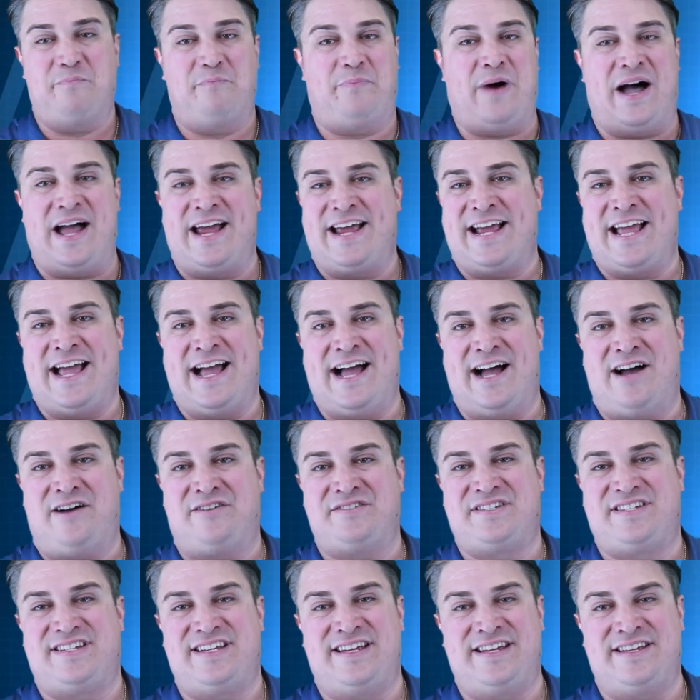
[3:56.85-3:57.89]
Buying a
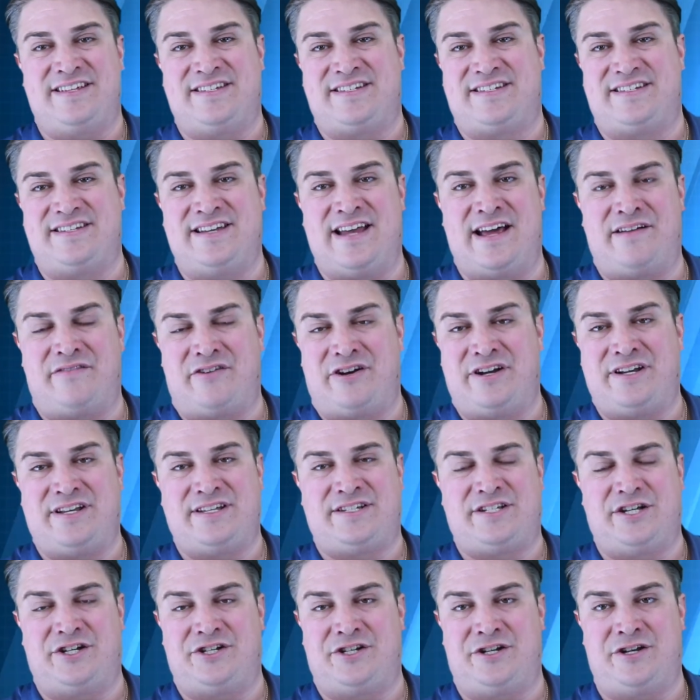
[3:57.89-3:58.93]
house is never a
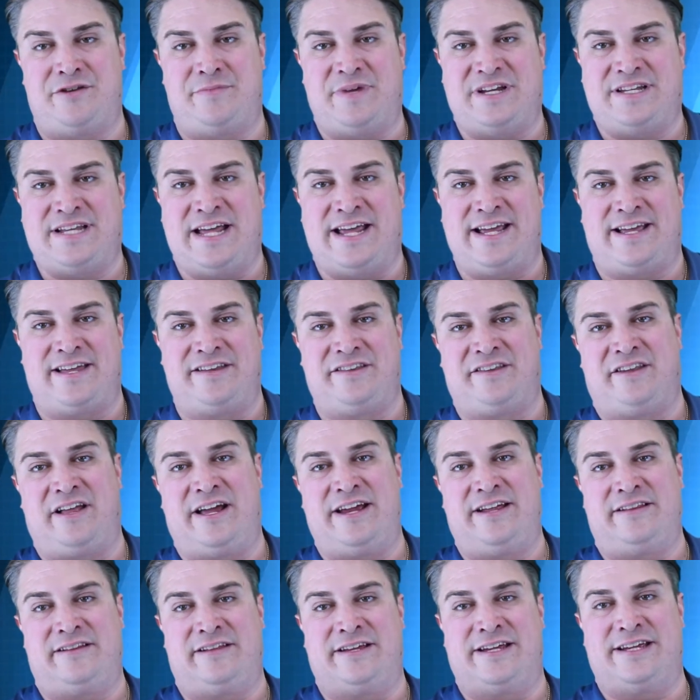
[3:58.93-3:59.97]
decision to be taken
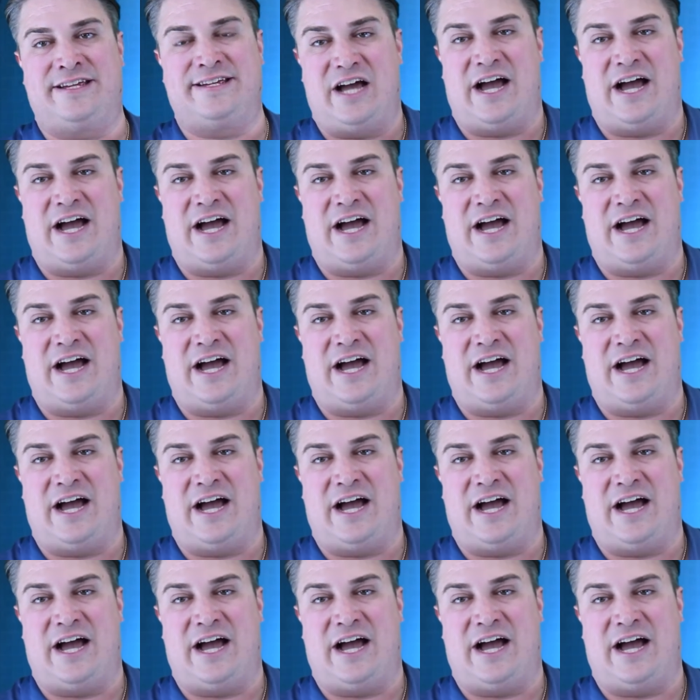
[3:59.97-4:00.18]
lightly.